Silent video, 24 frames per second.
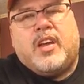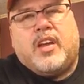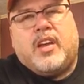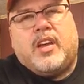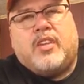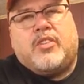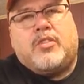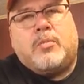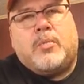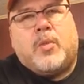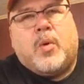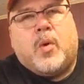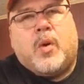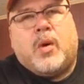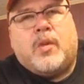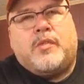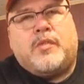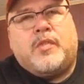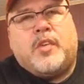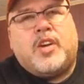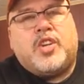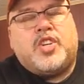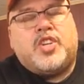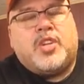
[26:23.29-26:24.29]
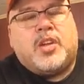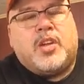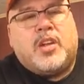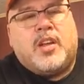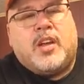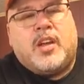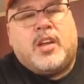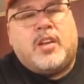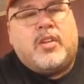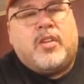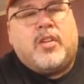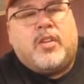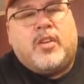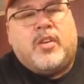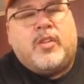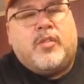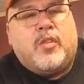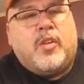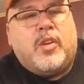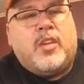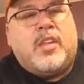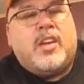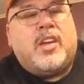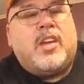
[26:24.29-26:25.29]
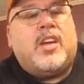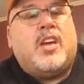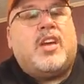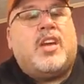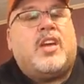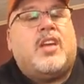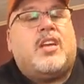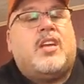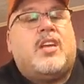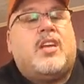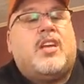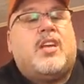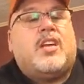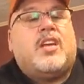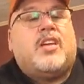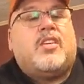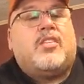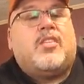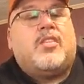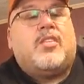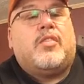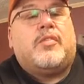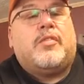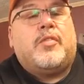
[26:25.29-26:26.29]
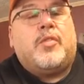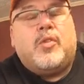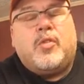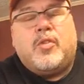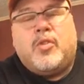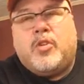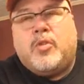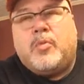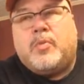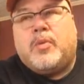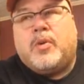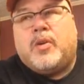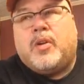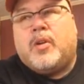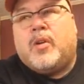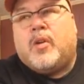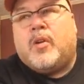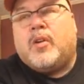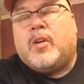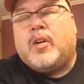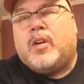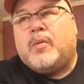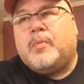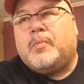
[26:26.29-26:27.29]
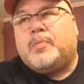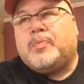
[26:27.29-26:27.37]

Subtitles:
It's more efficient at delivering the heat to the food you put on it.